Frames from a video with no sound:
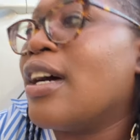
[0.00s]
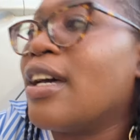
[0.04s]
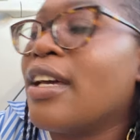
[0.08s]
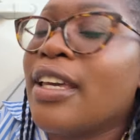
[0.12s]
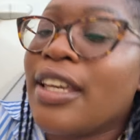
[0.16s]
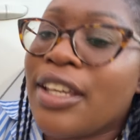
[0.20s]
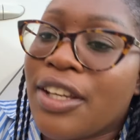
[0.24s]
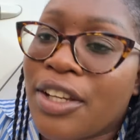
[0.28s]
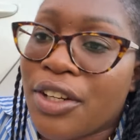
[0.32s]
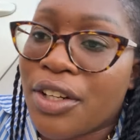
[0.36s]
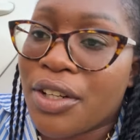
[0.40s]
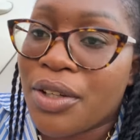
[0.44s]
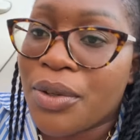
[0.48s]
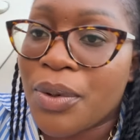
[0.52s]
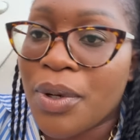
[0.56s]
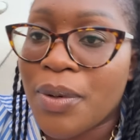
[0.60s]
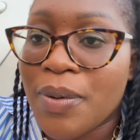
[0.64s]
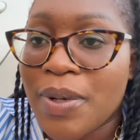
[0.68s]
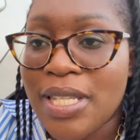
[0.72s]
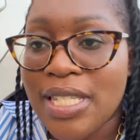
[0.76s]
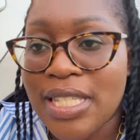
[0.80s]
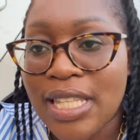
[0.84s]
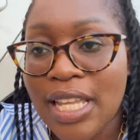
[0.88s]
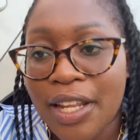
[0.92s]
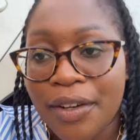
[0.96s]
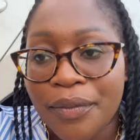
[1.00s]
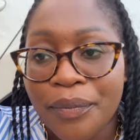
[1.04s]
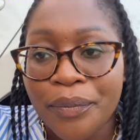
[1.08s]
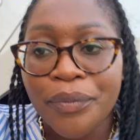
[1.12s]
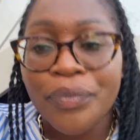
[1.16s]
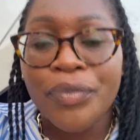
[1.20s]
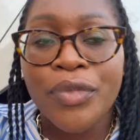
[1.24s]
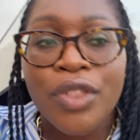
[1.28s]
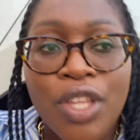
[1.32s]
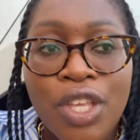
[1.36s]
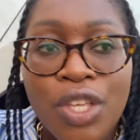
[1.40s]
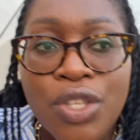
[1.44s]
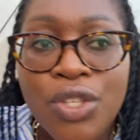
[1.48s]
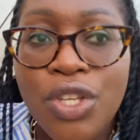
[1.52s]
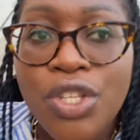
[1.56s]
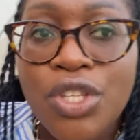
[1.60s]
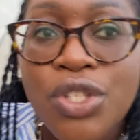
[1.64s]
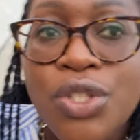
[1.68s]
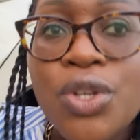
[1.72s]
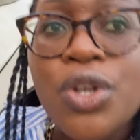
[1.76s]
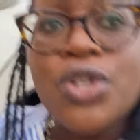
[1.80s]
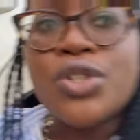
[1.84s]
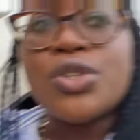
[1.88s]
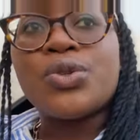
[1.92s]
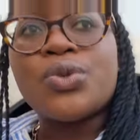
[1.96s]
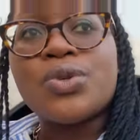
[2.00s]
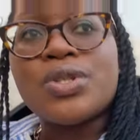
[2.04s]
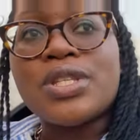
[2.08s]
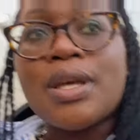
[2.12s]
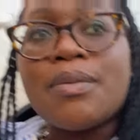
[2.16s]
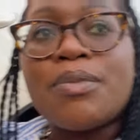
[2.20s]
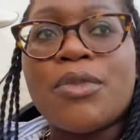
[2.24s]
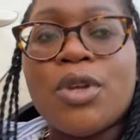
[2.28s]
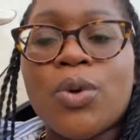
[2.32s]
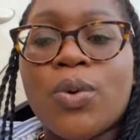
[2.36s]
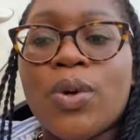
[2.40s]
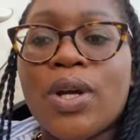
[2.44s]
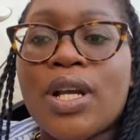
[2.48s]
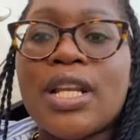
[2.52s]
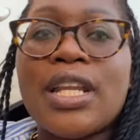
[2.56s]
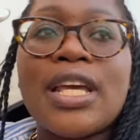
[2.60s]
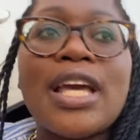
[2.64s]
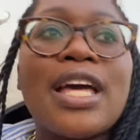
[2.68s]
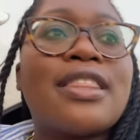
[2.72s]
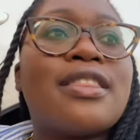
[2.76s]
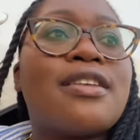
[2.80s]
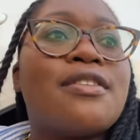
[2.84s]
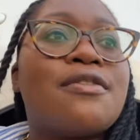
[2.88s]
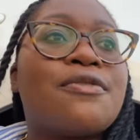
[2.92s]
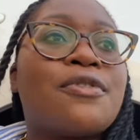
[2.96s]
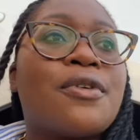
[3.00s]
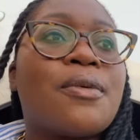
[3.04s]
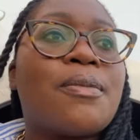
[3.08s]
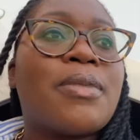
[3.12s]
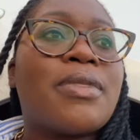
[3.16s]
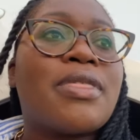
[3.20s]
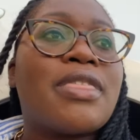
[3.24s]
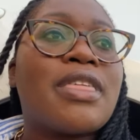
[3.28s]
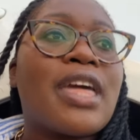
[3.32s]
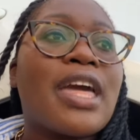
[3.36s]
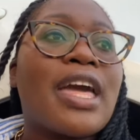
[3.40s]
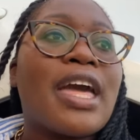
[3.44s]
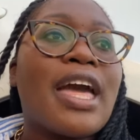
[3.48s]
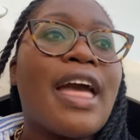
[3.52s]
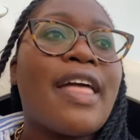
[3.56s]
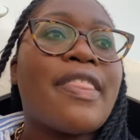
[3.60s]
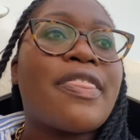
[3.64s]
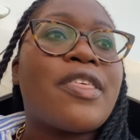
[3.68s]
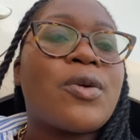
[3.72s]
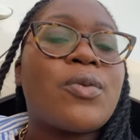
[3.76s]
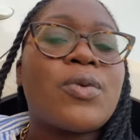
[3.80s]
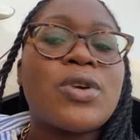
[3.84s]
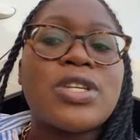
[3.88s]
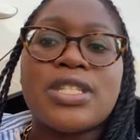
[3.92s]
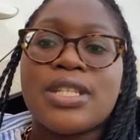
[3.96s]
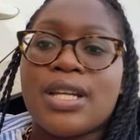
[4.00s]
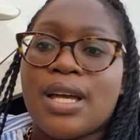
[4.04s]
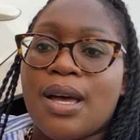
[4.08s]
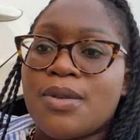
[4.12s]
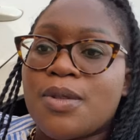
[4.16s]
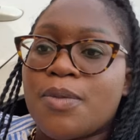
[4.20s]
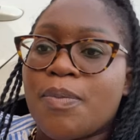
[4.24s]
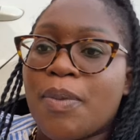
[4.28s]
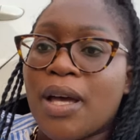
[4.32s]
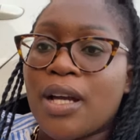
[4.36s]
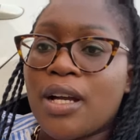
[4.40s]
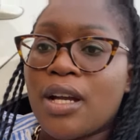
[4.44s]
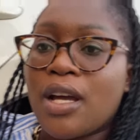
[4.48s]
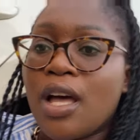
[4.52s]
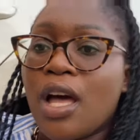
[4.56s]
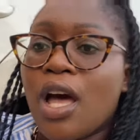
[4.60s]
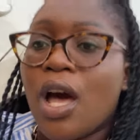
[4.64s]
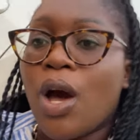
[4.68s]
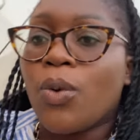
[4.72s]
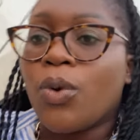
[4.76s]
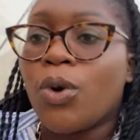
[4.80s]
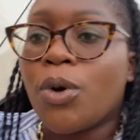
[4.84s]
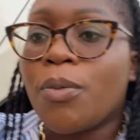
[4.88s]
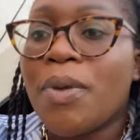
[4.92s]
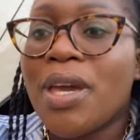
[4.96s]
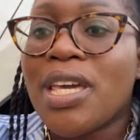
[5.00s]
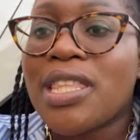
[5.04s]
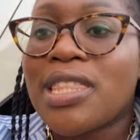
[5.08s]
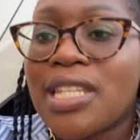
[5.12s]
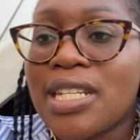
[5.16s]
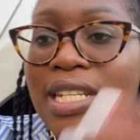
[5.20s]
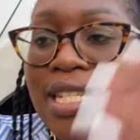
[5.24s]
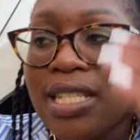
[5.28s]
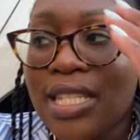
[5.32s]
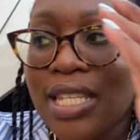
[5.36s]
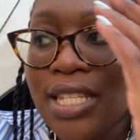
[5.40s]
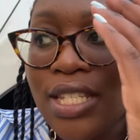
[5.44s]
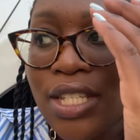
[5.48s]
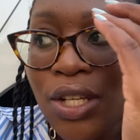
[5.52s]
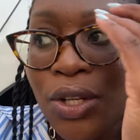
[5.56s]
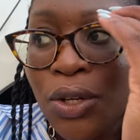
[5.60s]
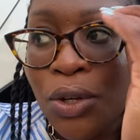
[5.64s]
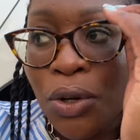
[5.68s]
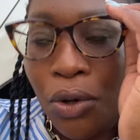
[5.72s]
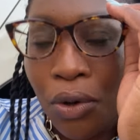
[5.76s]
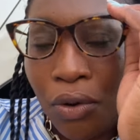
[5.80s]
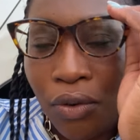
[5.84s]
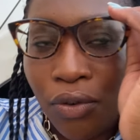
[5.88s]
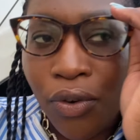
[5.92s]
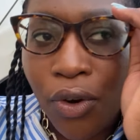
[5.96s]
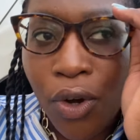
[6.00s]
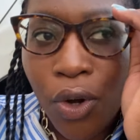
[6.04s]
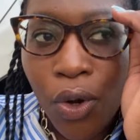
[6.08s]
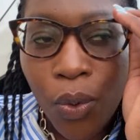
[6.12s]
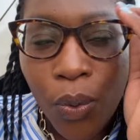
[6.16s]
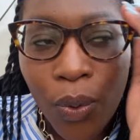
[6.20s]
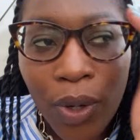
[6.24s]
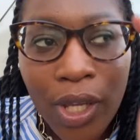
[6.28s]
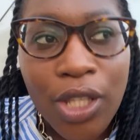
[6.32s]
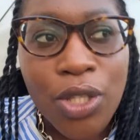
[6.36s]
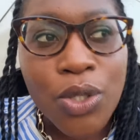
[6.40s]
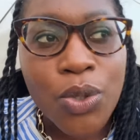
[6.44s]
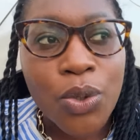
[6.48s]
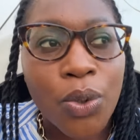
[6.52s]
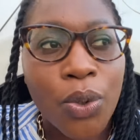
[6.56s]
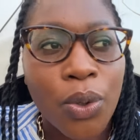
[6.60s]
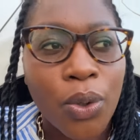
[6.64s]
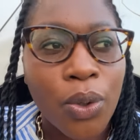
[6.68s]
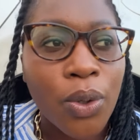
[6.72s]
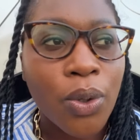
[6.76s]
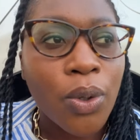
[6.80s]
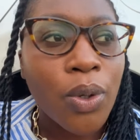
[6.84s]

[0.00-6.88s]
here where we're staying, so she's going to do something quickly, and then from there I think when she comes back we'll make the decision of where to go.